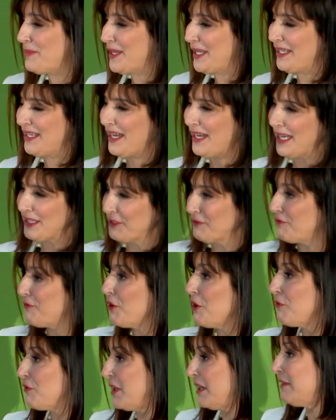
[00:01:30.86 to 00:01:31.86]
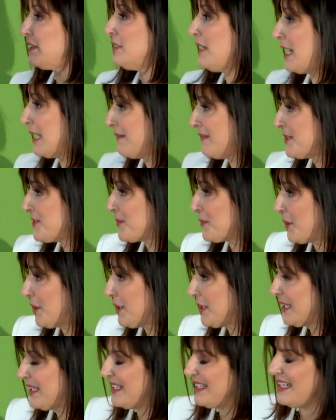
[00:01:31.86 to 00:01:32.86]
been at the forefront of a lot of this
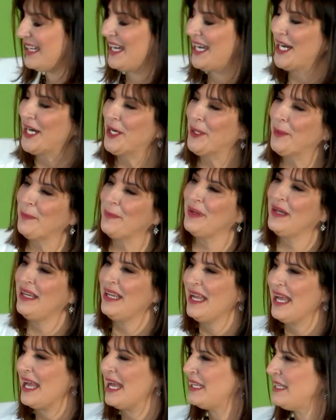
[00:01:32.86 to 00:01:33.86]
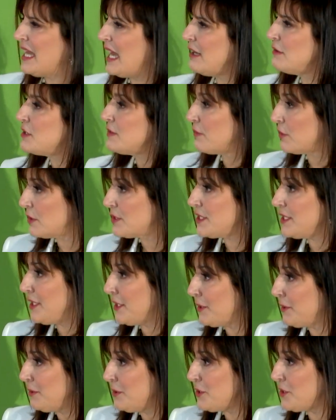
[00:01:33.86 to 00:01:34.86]
work, and now diversity and
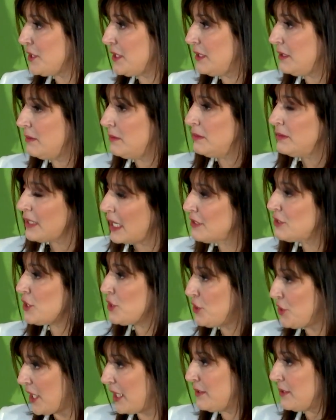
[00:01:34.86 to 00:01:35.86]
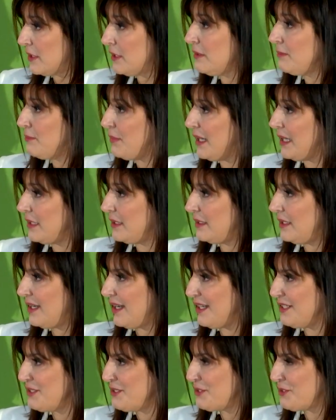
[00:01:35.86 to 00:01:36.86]
inclusion, not just gender, but
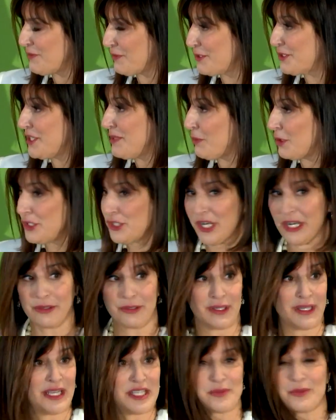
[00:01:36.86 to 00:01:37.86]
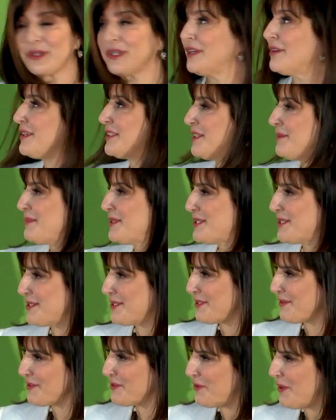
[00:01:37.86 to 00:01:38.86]
diversity more generally, as we're here at the
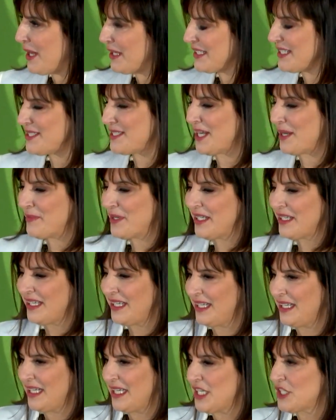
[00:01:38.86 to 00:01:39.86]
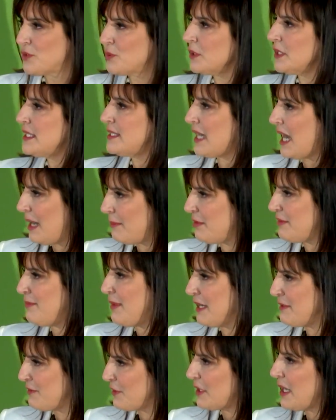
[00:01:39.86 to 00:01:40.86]
Business of Equality Summit, is really top of
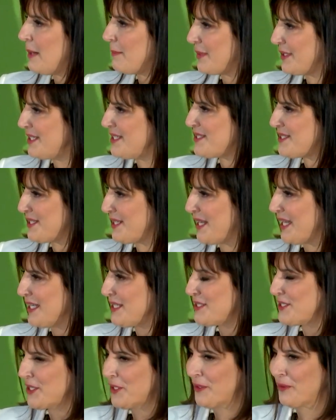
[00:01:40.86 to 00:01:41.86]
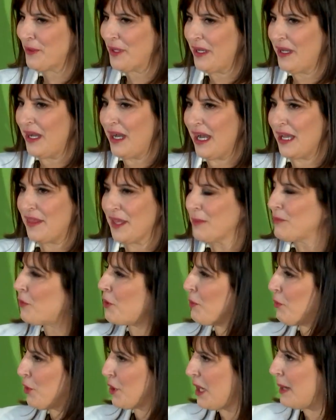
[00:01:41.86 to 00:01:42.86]
mind for companies today. So I think
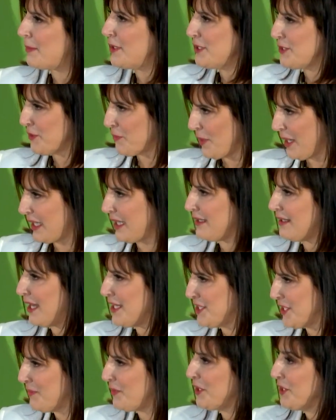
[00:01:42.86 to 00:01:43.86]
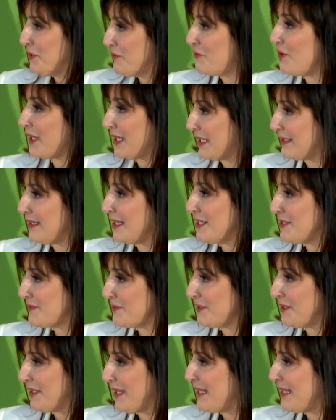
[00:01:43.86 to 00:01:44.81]
more and more companies are recognizing what you've recognized for the